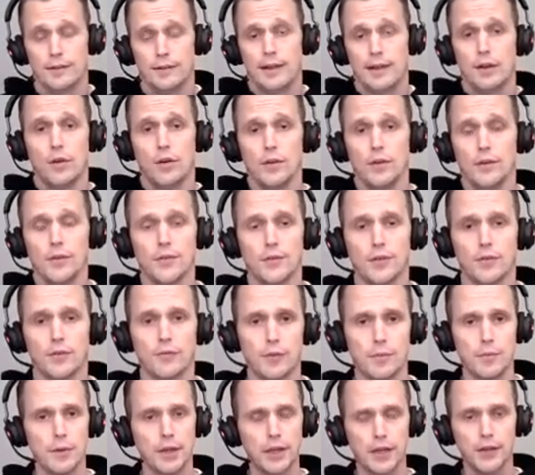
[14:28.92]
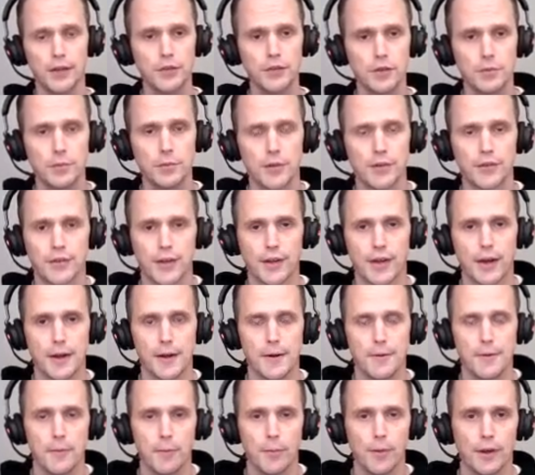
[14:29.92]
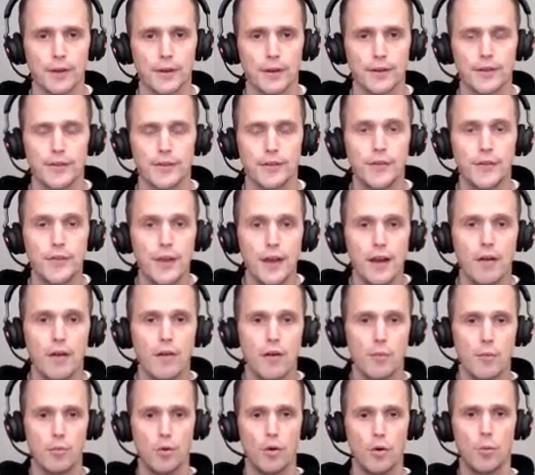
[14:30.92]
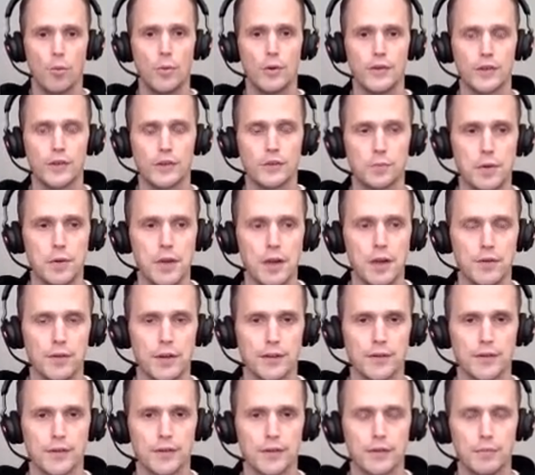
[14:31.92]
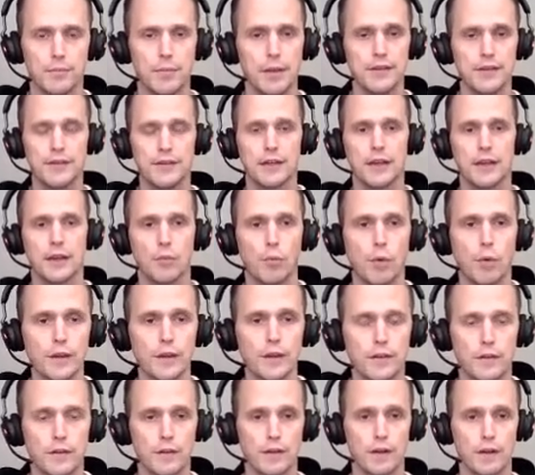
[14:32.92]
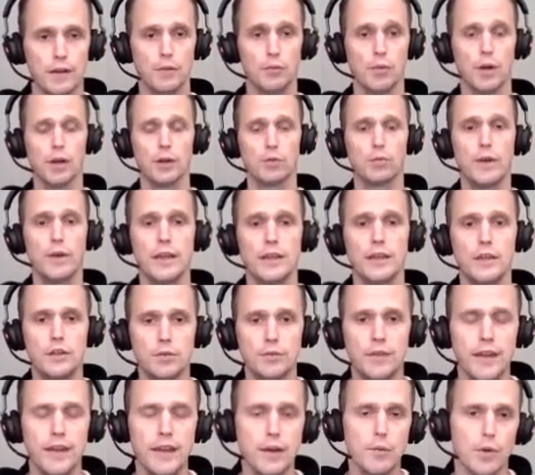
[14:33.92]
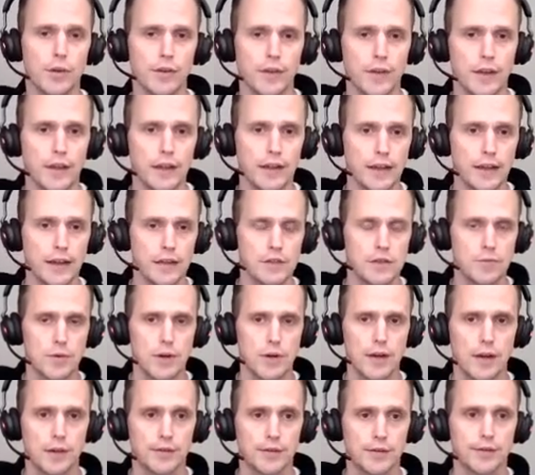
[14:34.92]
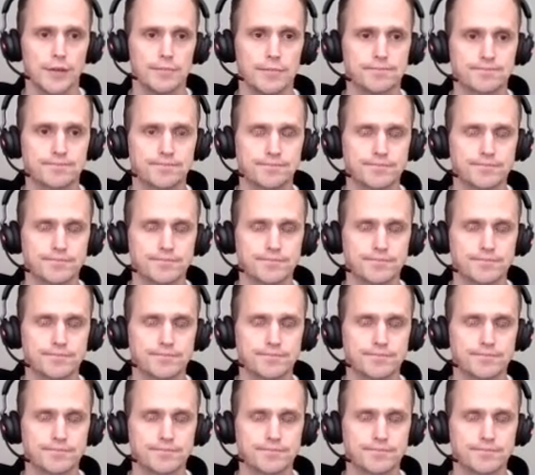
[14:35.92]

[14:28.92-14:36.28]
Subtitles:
And also from the customer side, what is their appropriate experience? Basically, in what way do they want to engage with us?